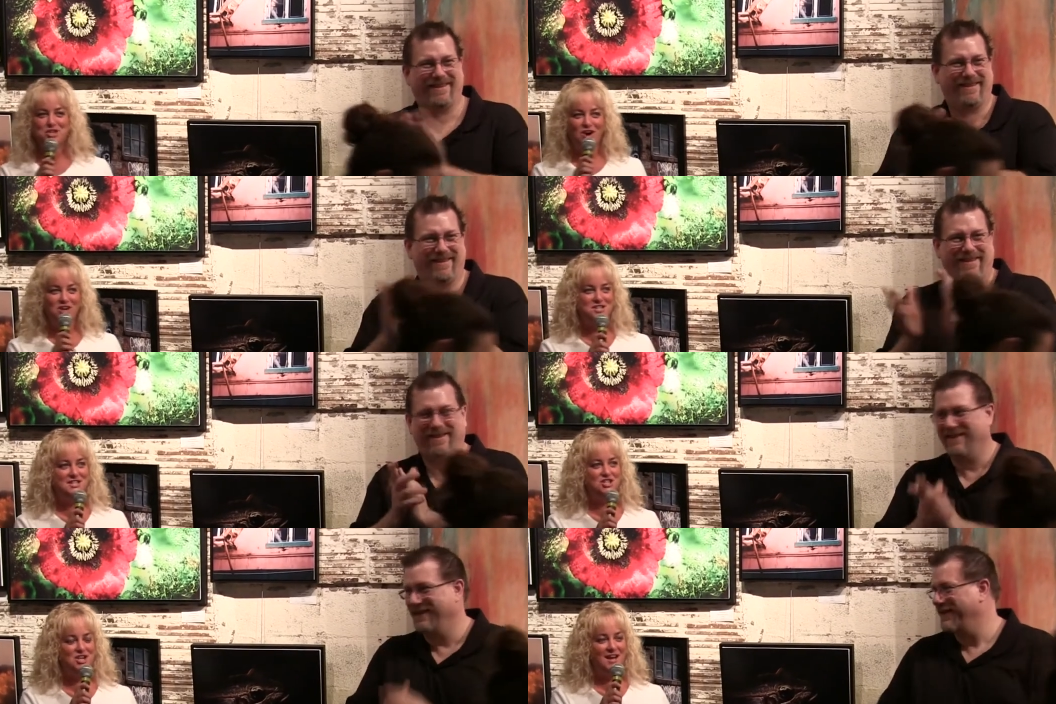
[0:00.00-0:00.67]

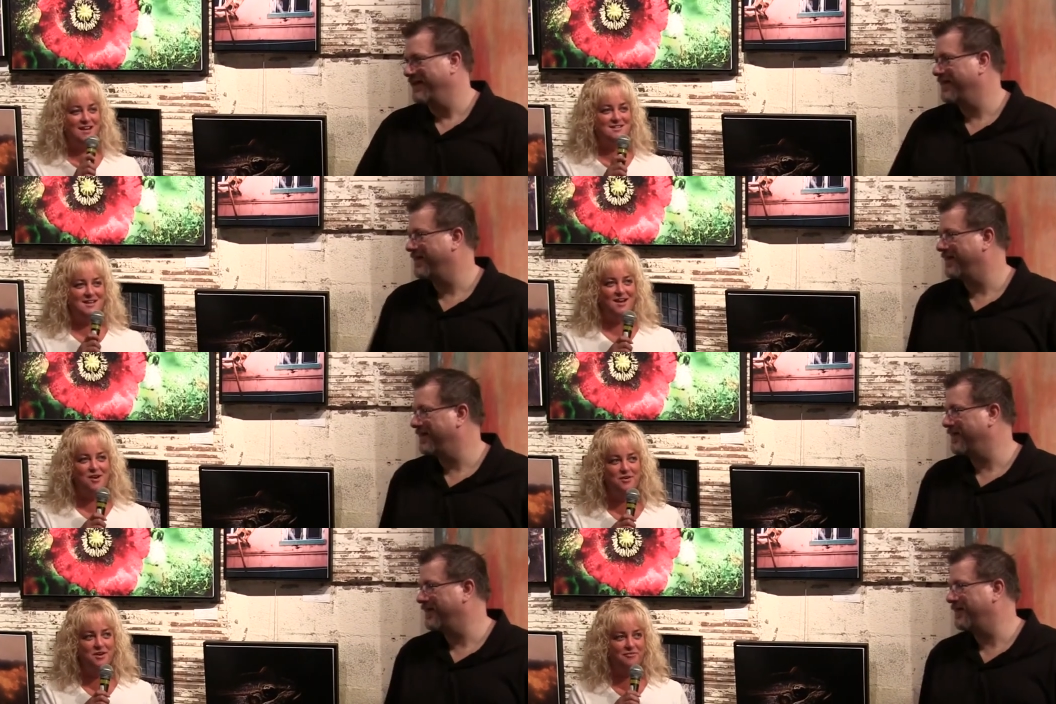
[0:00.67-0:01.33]
Speaker 1: Charisse DeJanes.
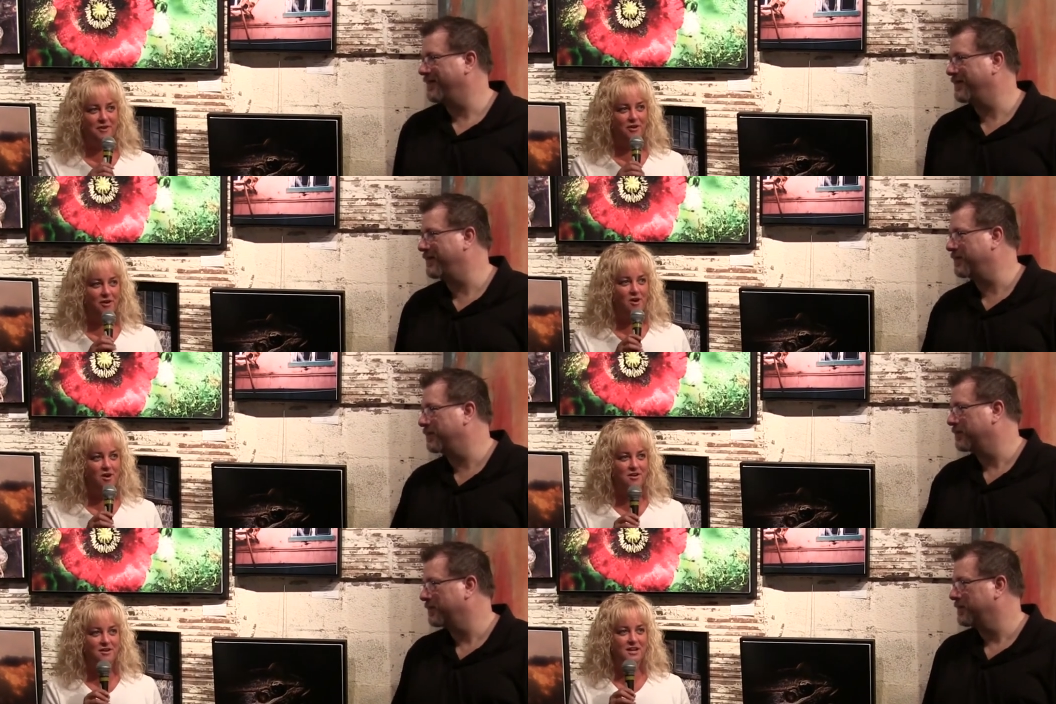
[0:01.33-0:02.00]
I own Affair to
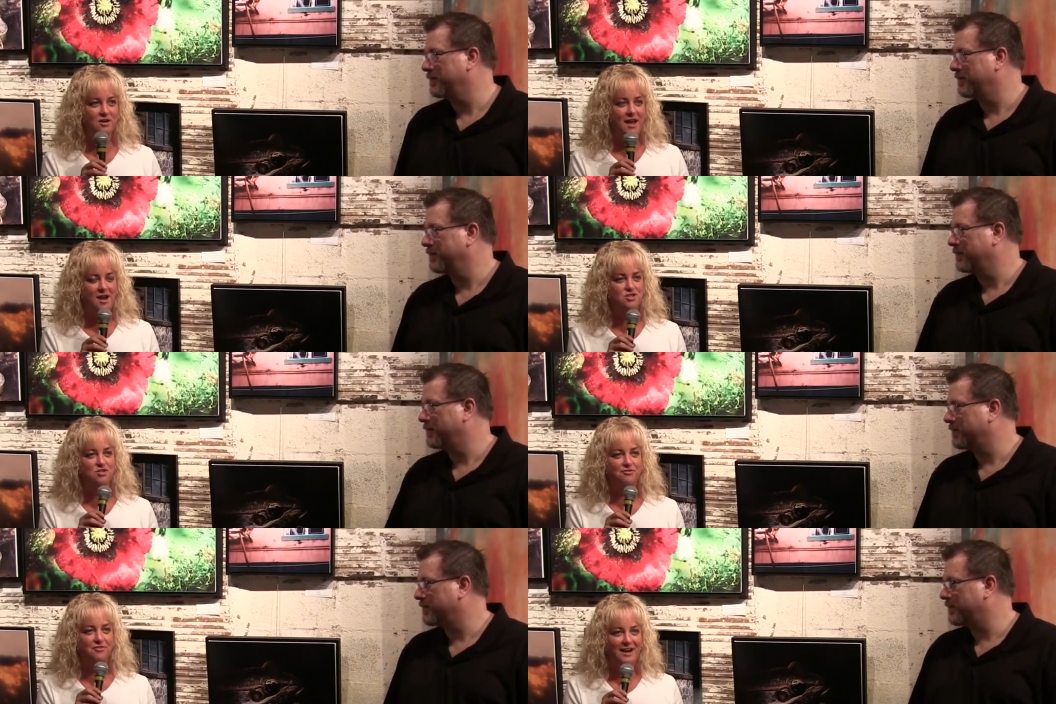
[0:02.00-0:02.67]
Art
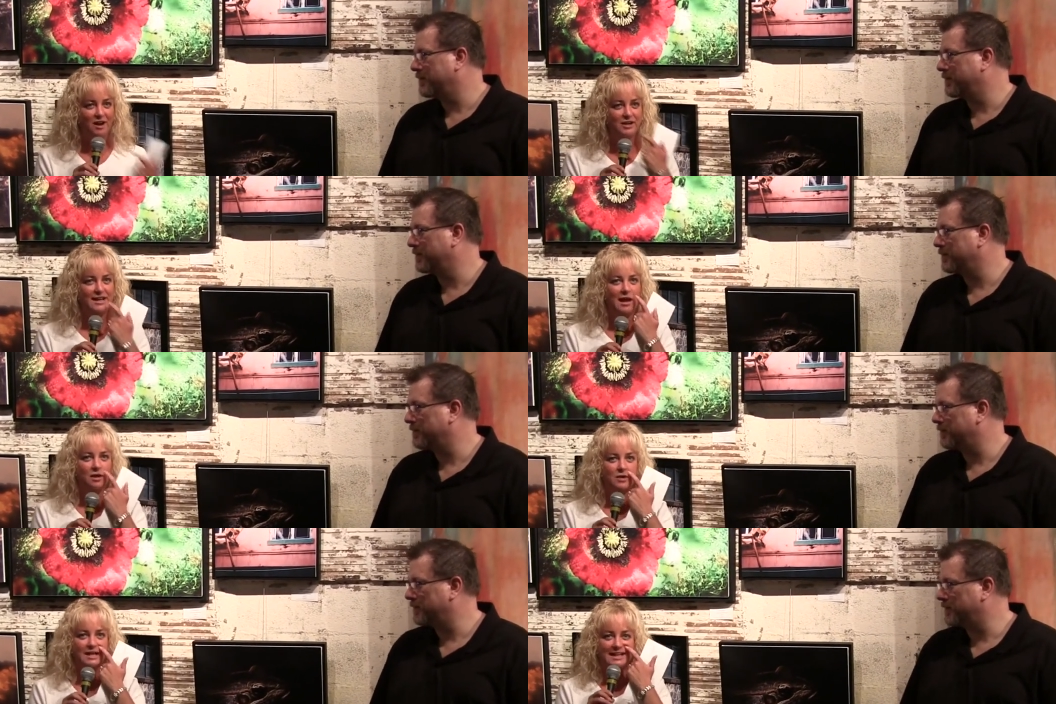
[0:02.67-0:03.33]
International Fine Art
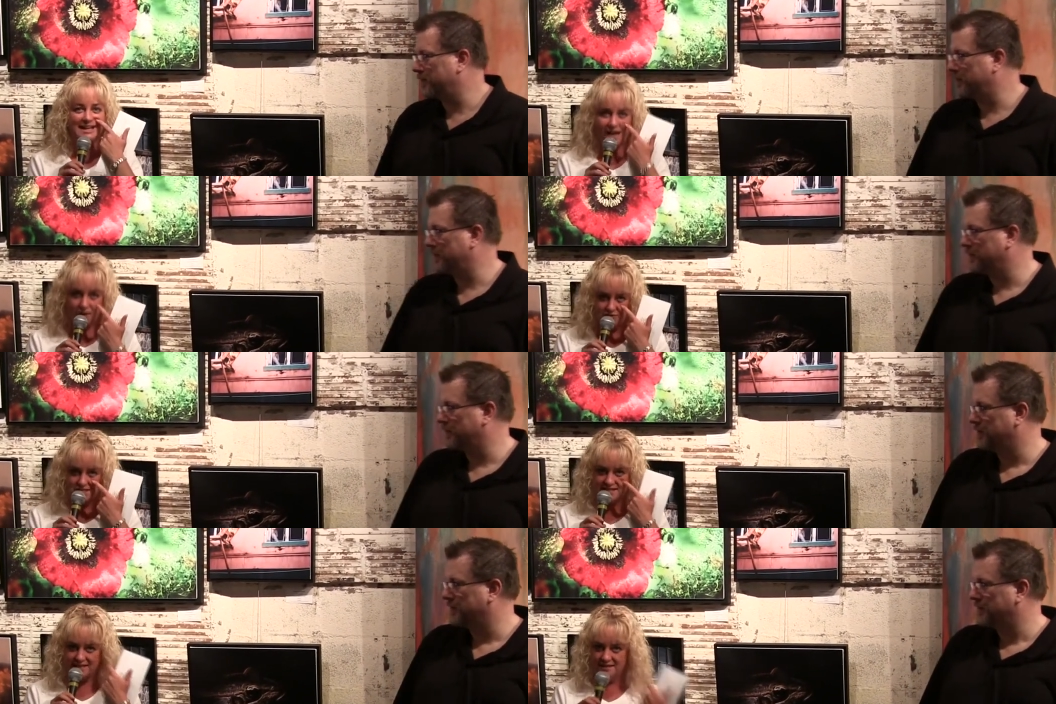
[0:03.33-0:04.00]
Gallery in
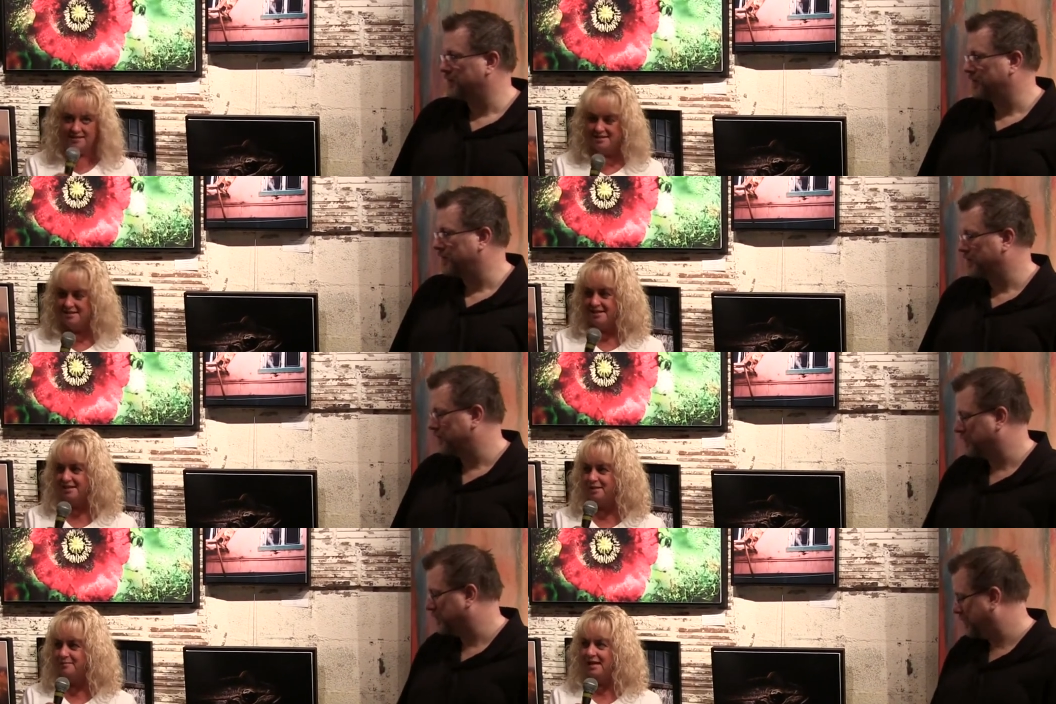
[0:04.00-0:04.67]
Galveston,
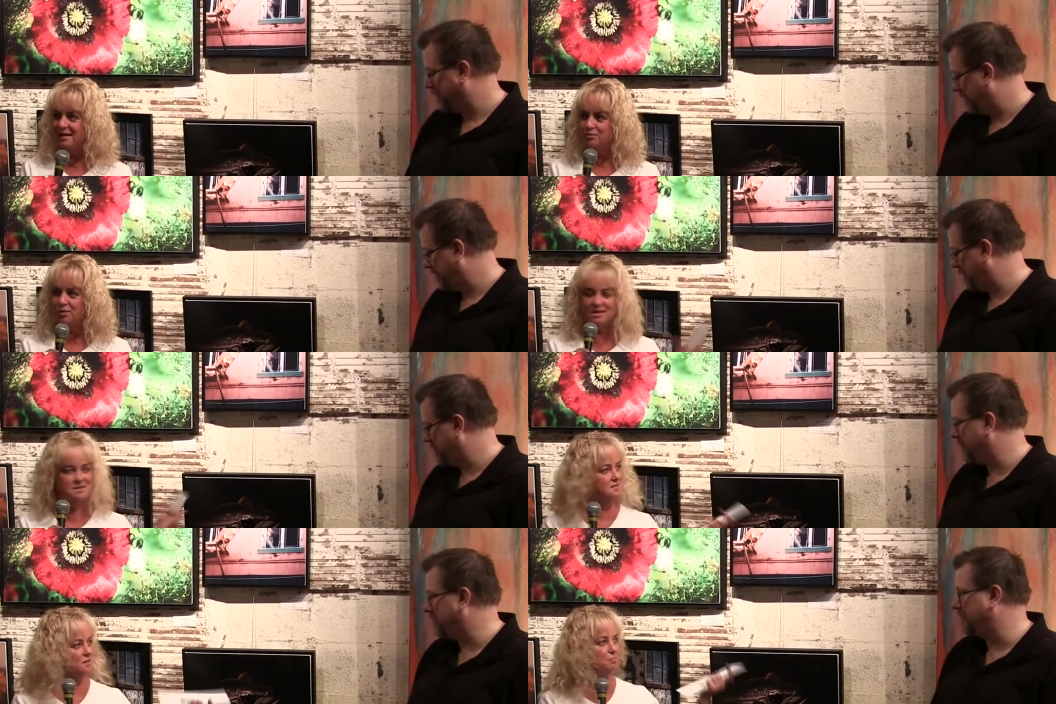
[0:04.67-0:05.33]
um, and
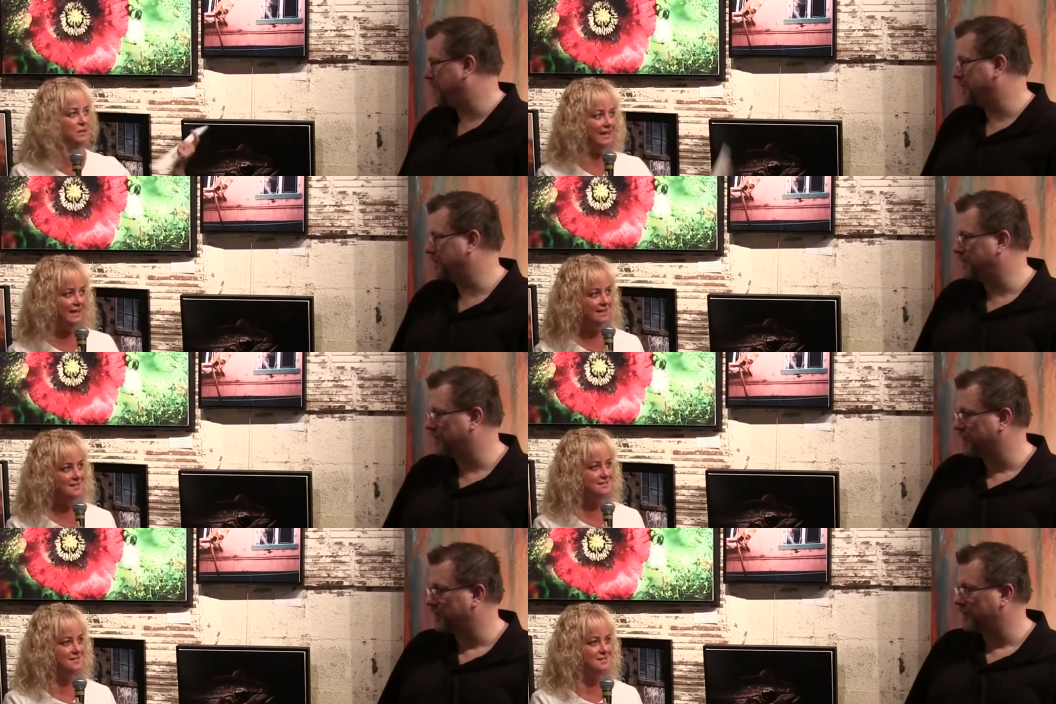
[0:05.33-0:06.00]
was
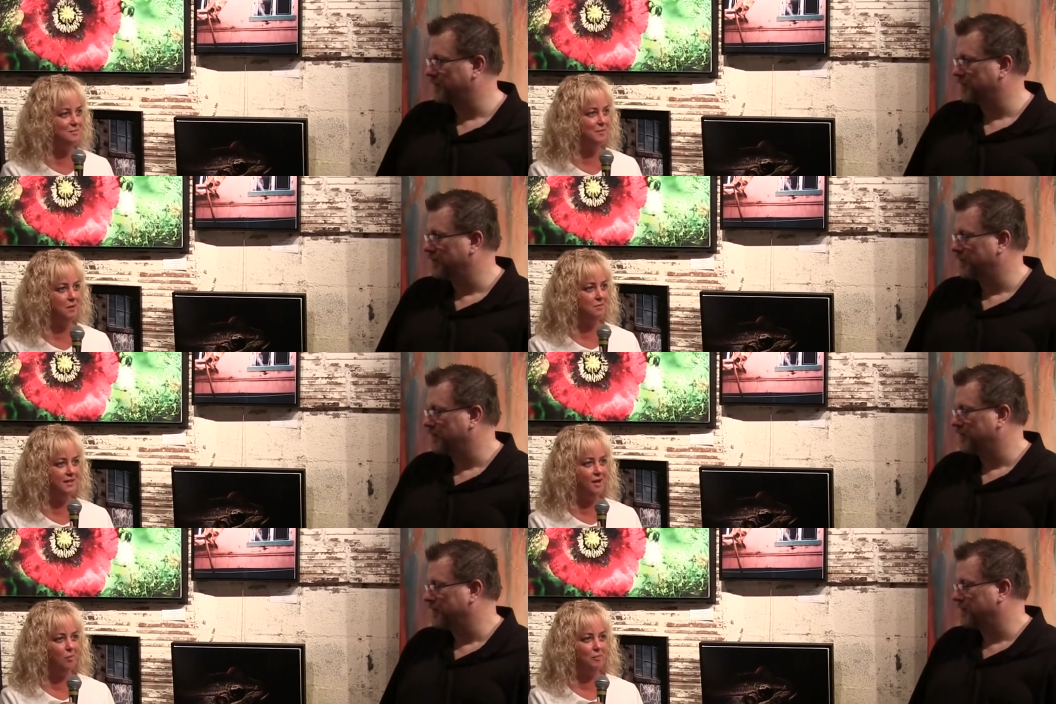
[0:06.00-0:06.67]
pleased to be
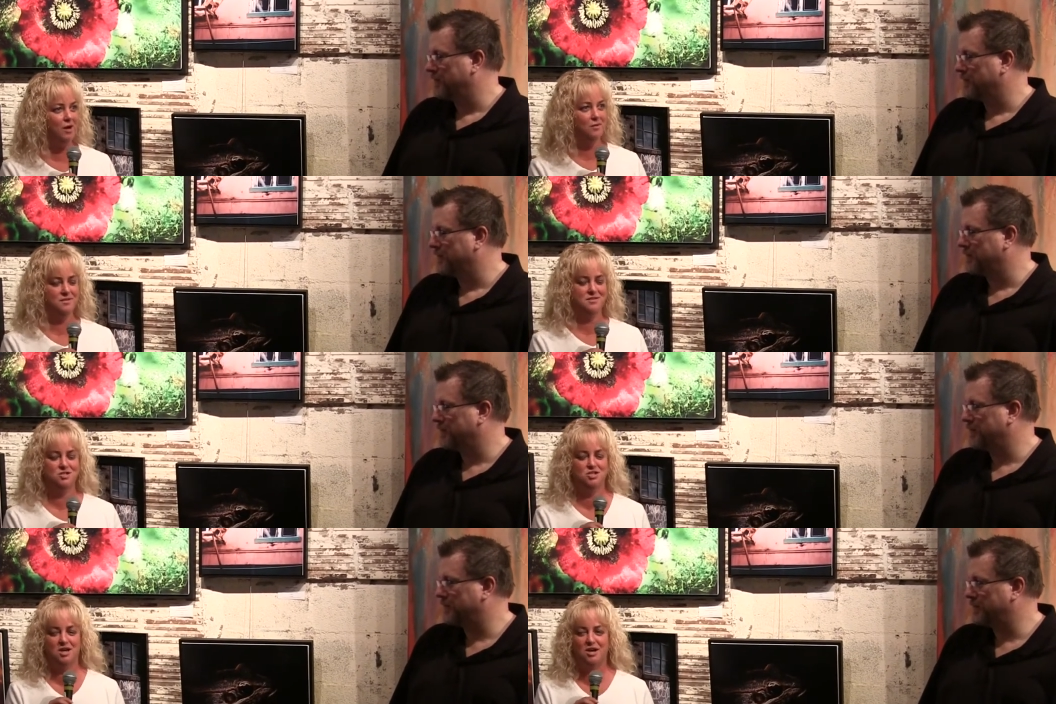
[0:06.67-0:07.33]
able to help out with
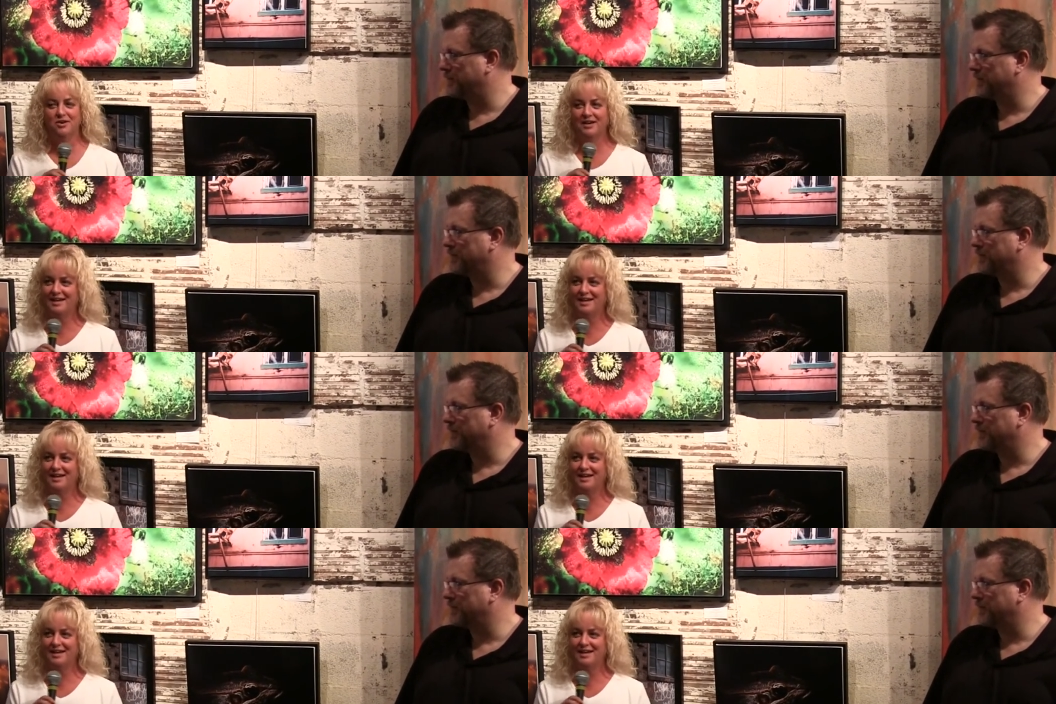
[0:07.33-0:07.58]
this show.